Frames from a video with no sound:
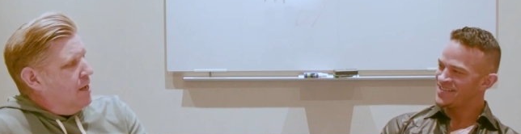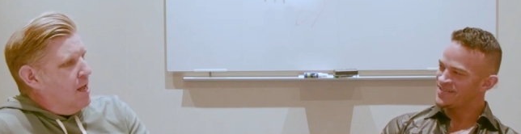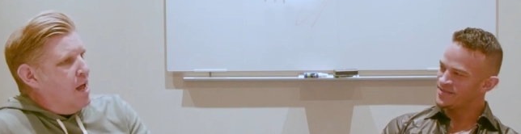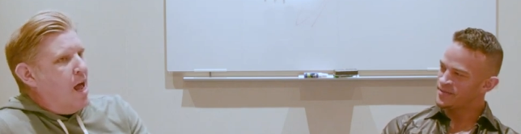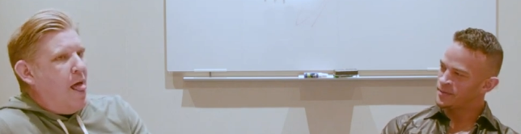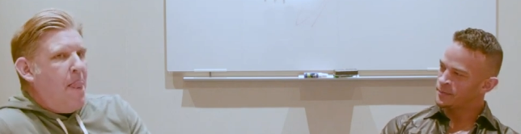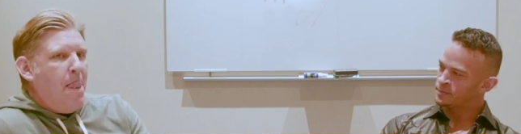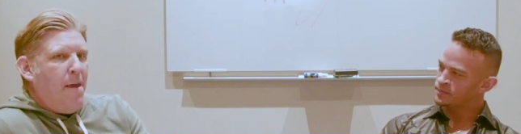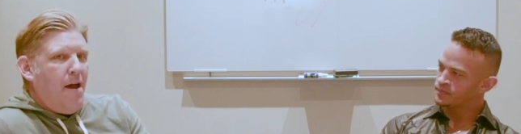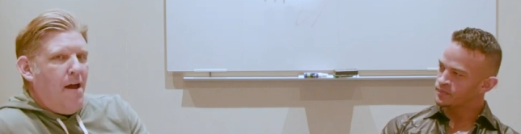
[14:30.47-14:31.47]
Speaker 1: dude.
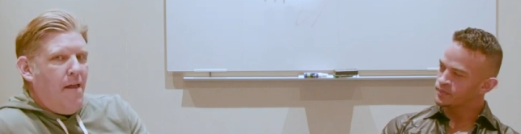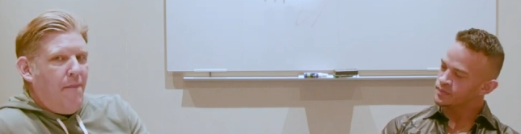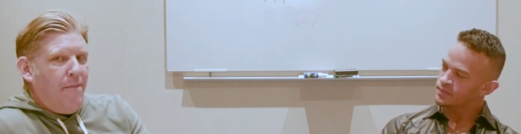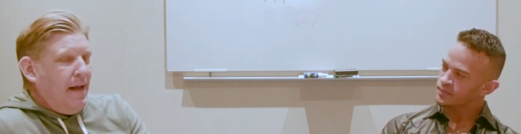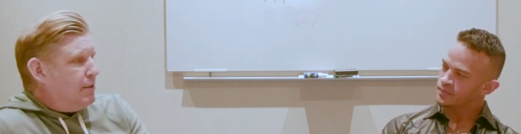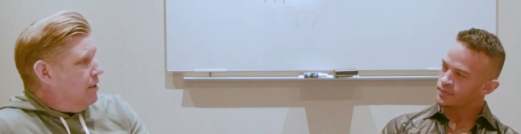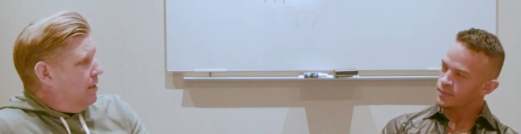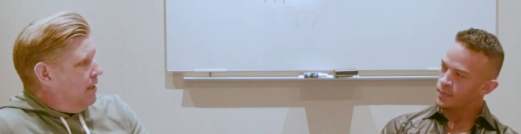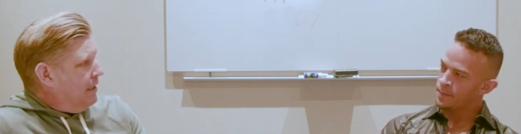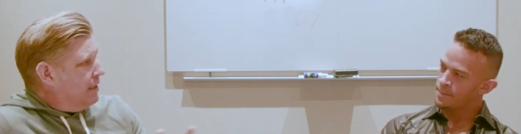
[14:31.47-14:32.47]
That's a
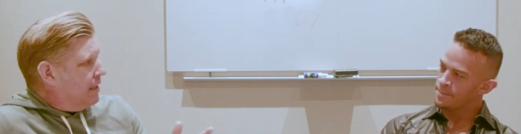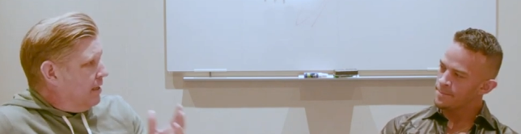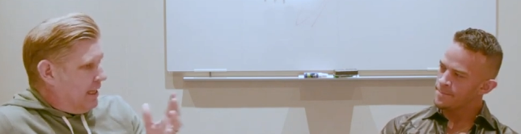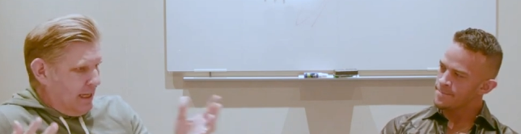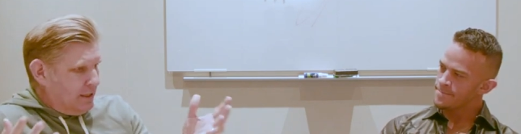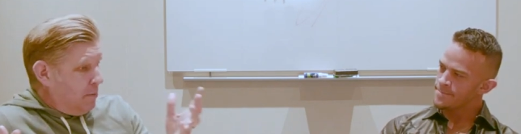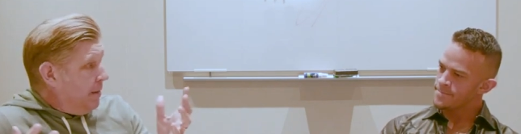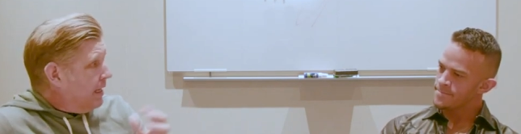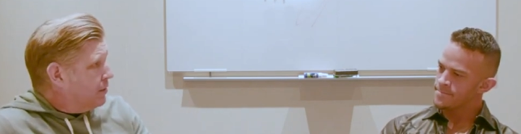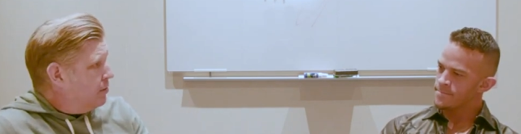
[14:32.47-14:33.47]
that's a that's a
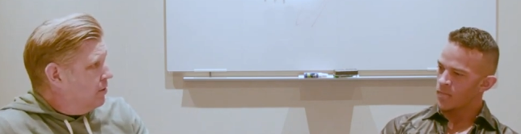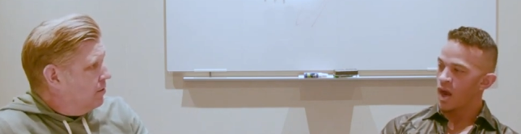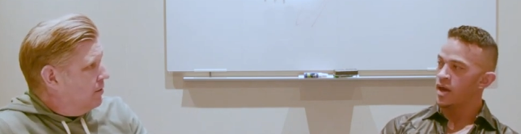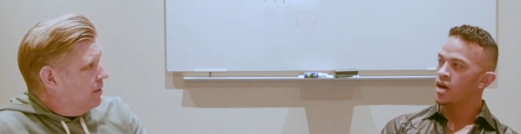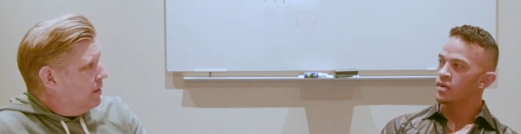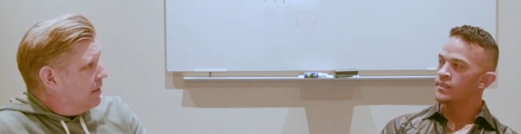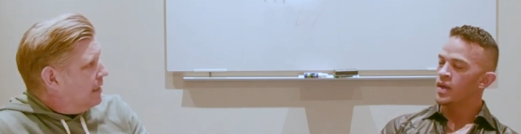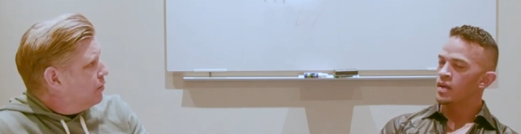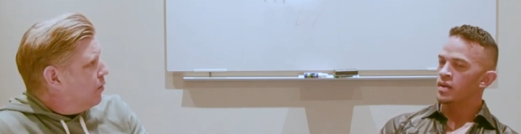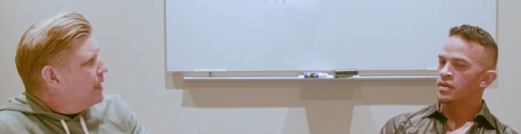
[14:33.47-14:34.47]
mix. I know.
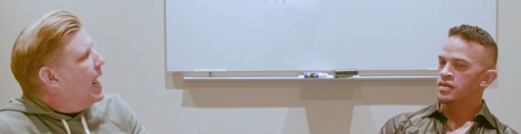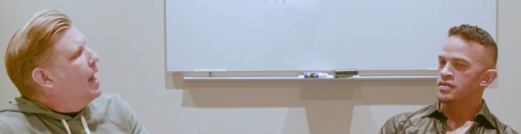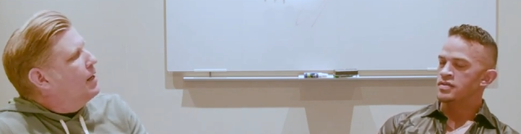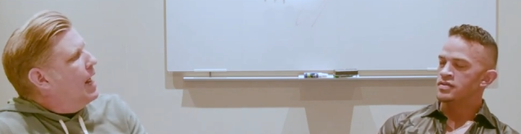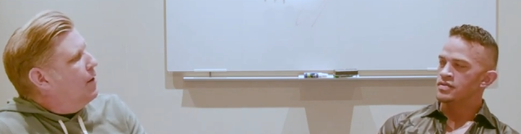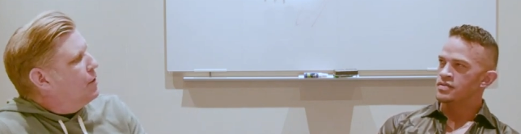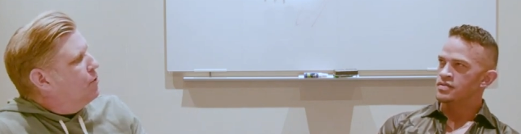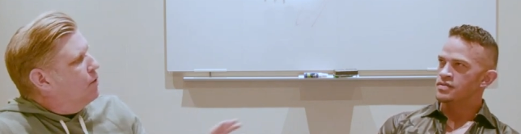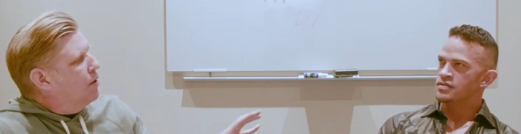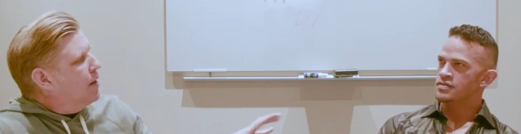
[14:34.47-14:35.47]
That's great. How how do
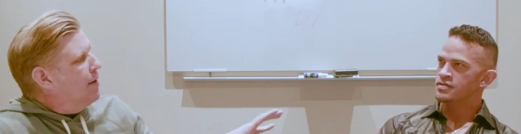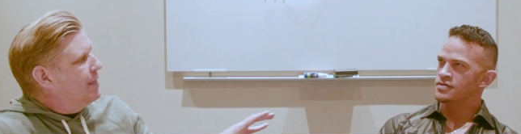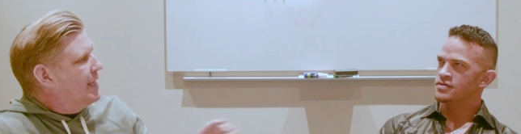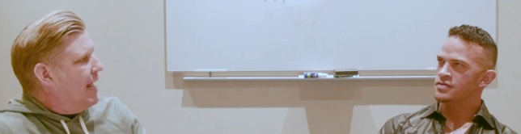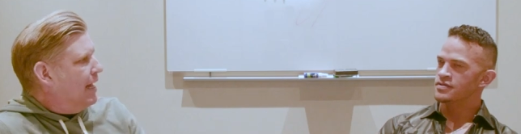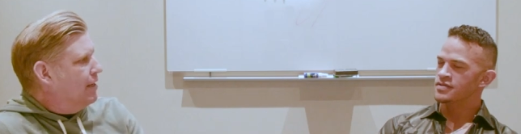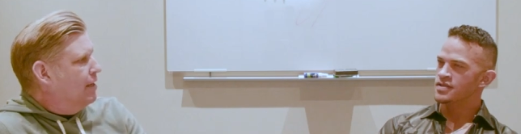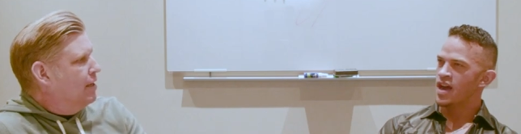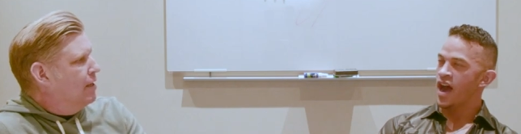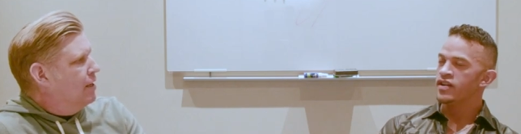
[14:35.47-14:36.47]
you arrive at
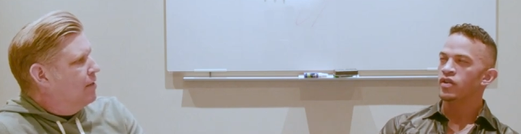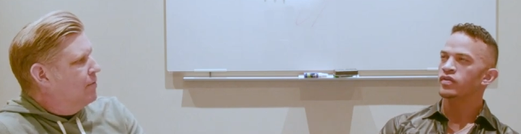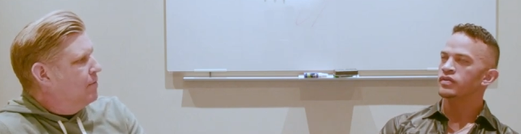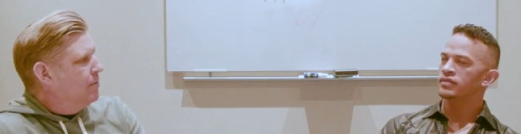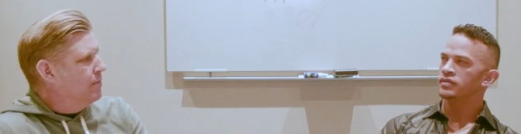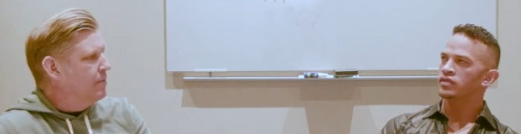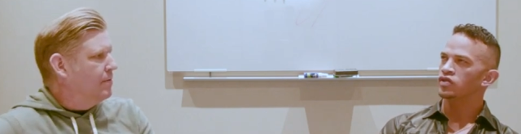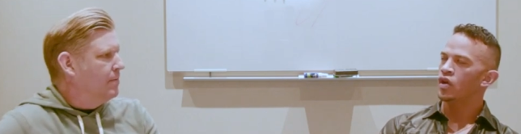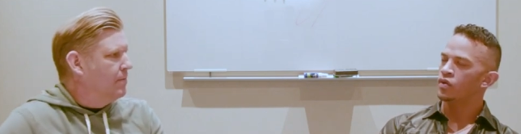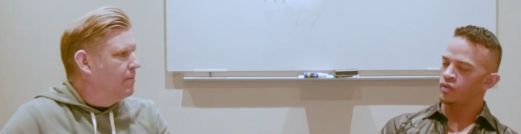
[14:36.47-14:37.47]
that?
Speaker 2: I don't.
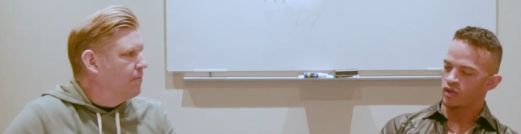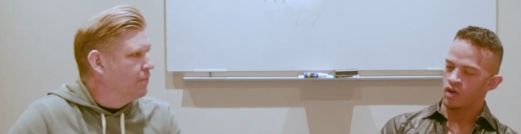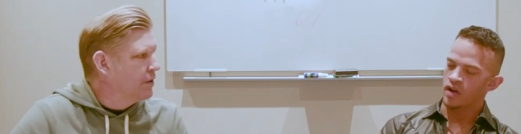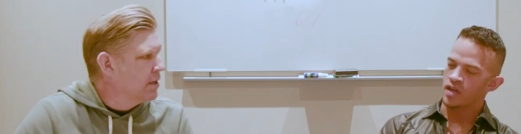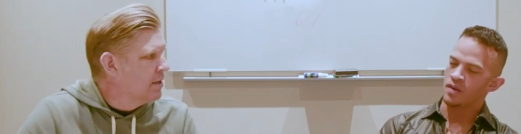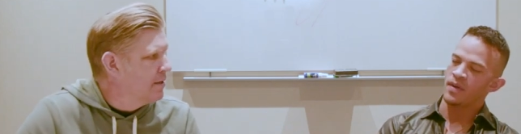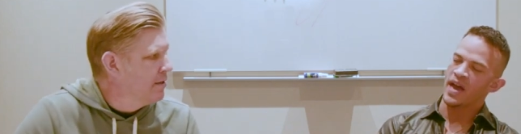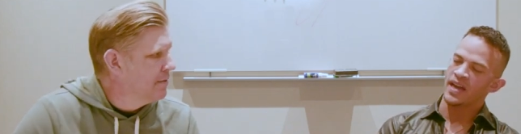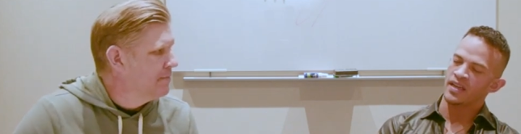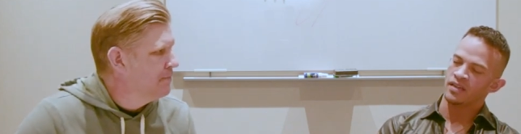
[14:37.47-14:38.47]
So growing up,
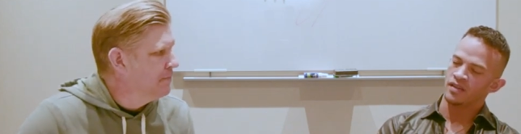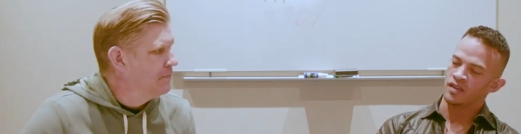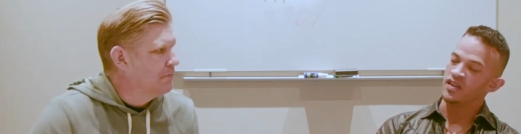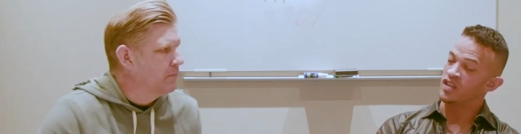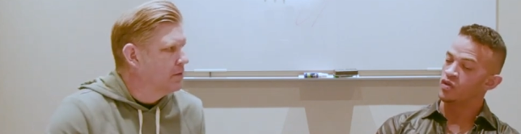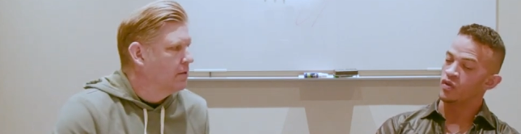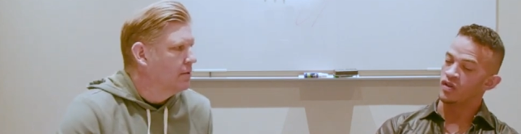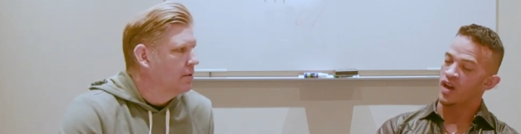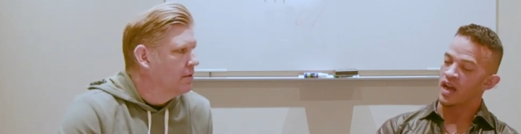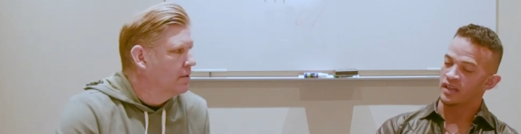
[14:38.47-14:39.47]
I in this
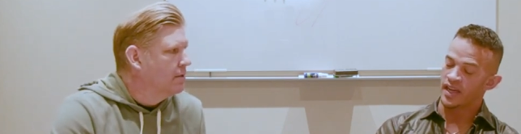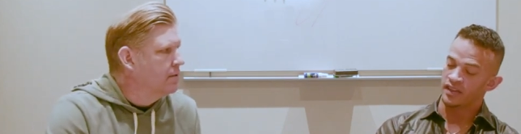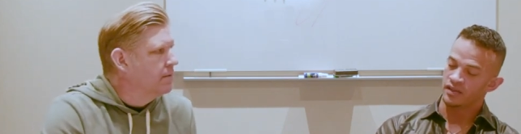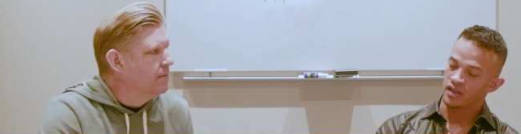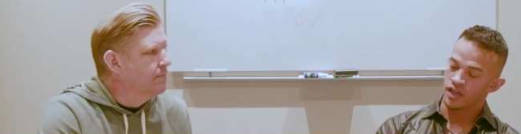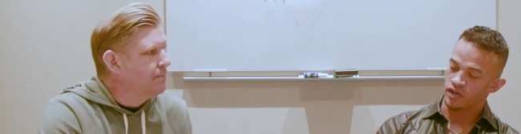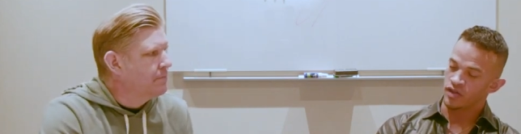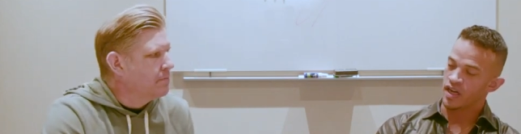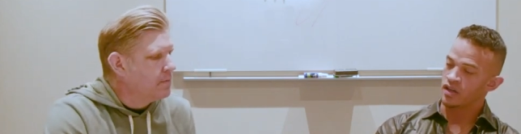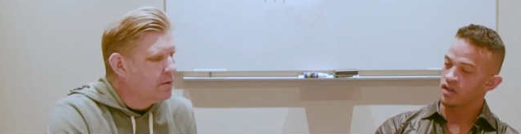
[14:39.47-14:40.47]
order, I like
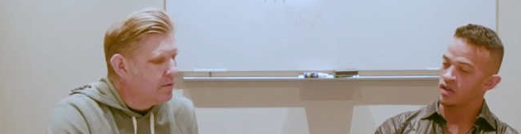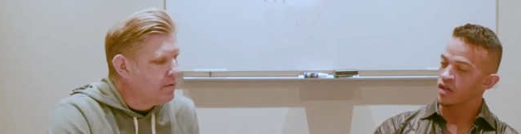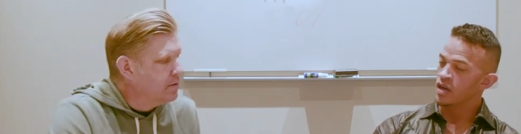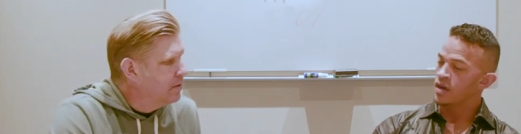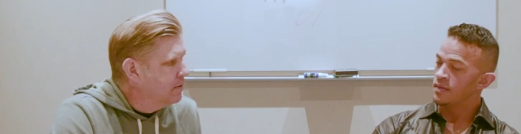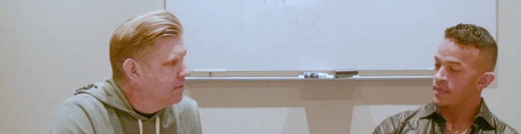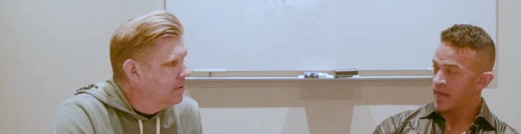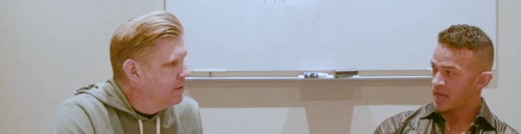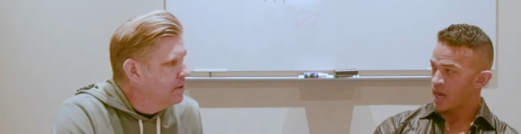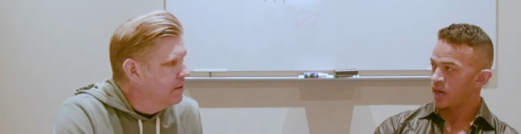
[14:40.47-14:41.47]
Undertaker,
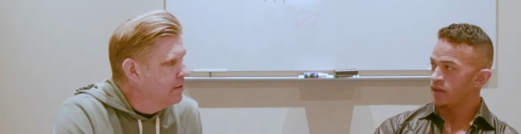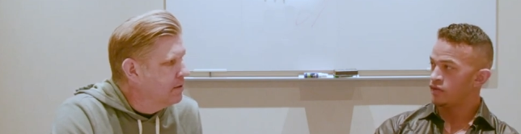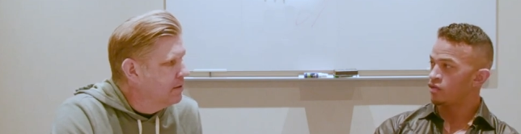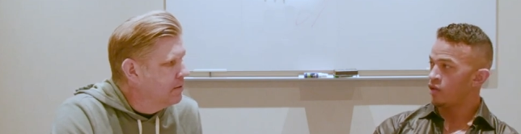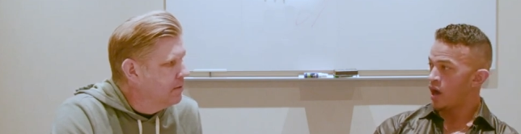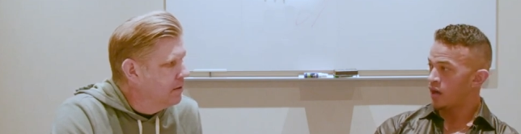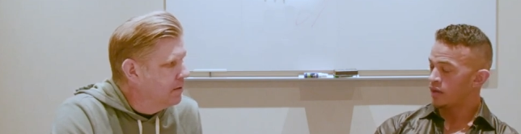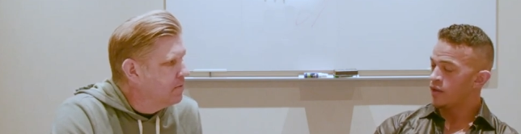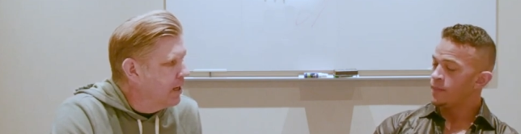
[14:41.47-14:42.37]
Mankind, and The Rock.